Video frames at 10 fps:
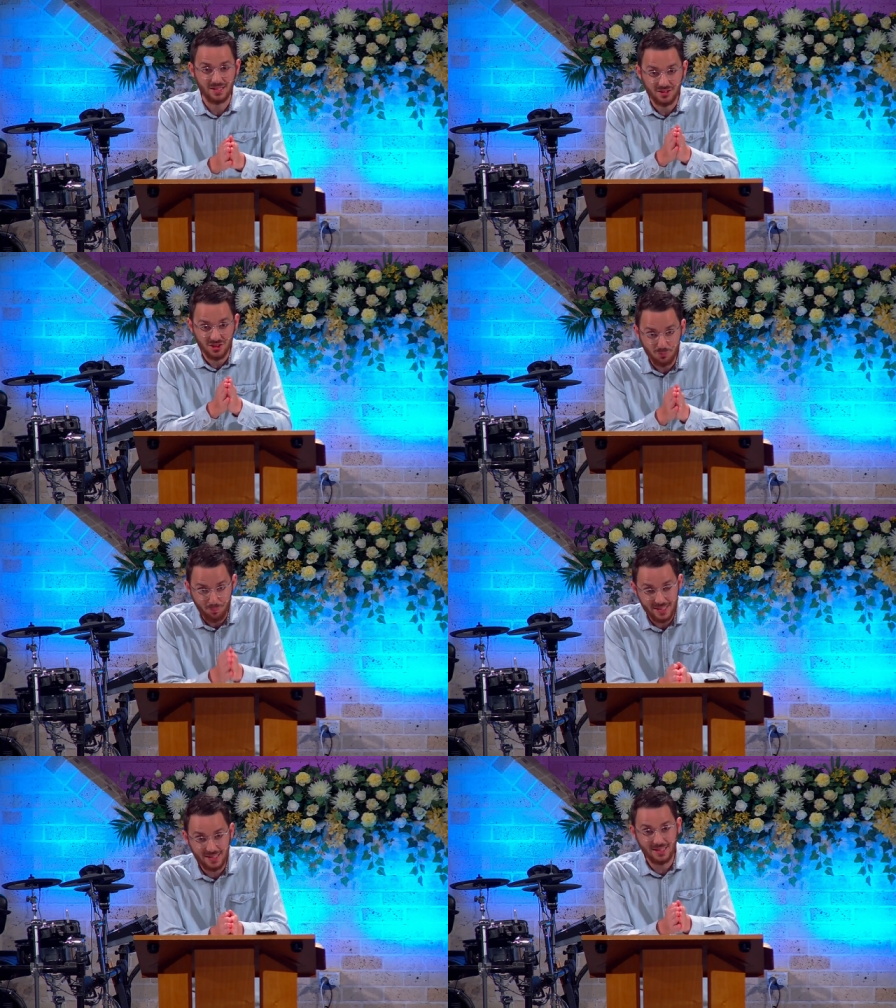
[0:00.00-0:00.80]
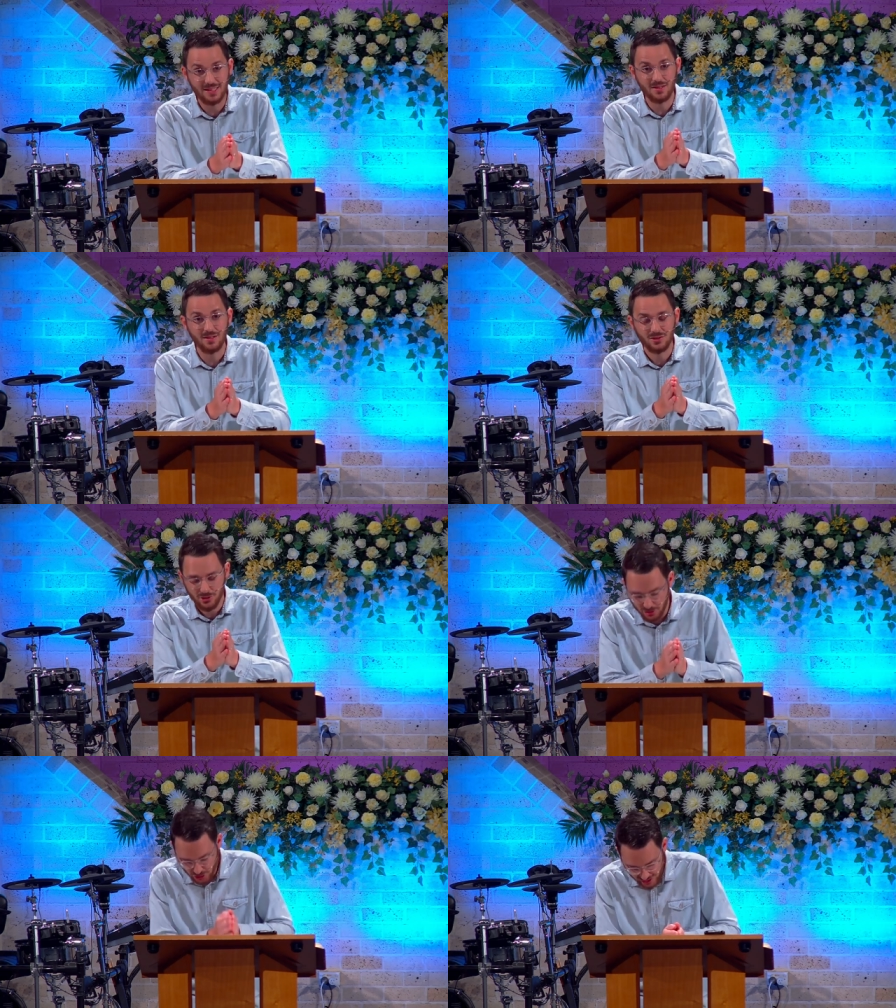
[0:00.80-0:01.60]
he's speaking
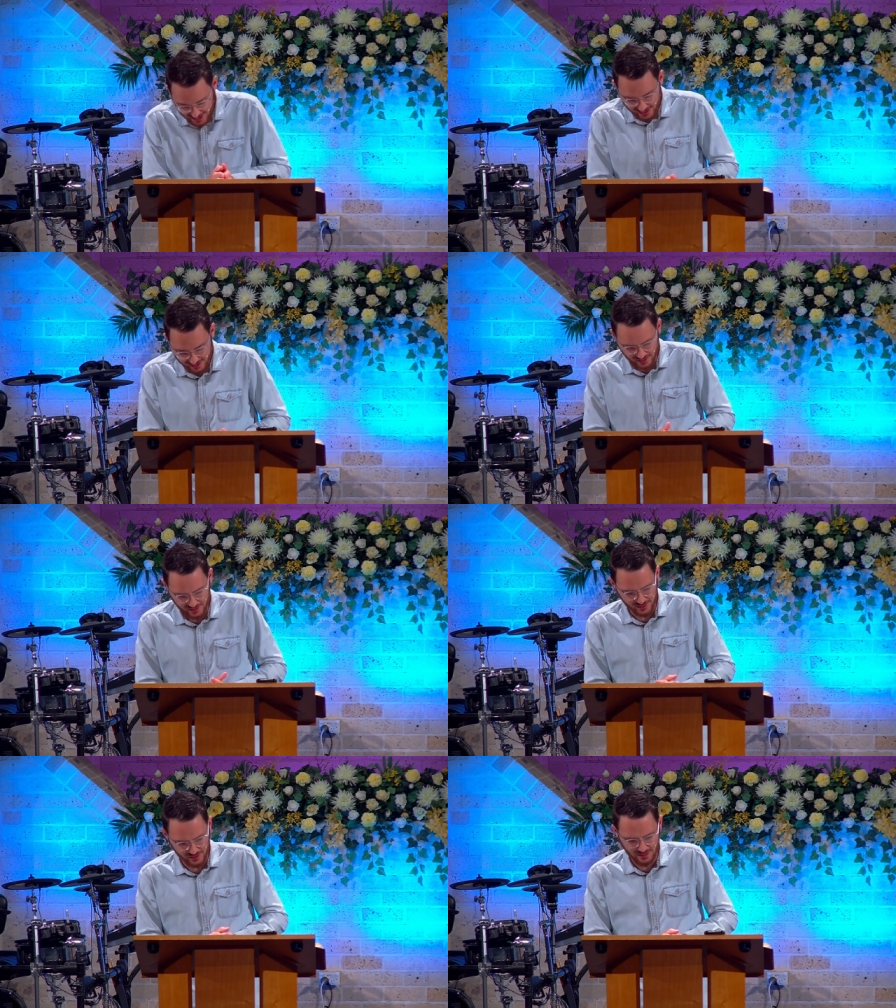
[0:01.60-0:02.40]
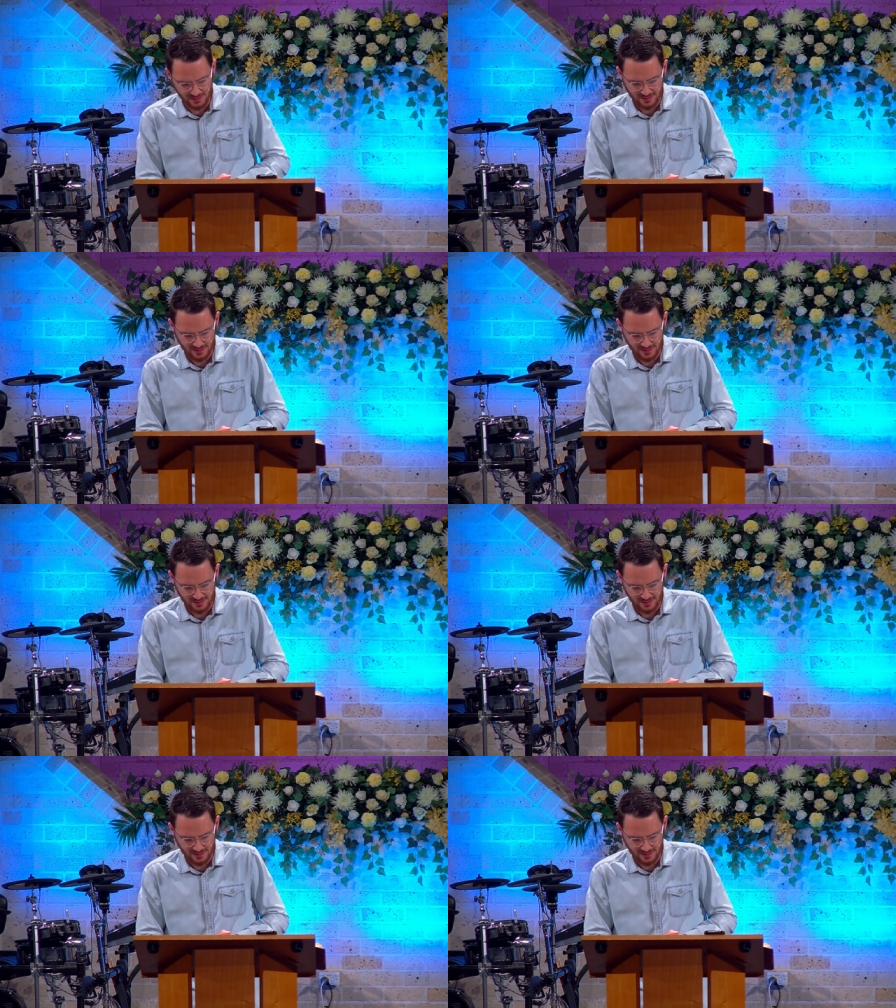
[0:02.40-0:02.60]
to Jesus.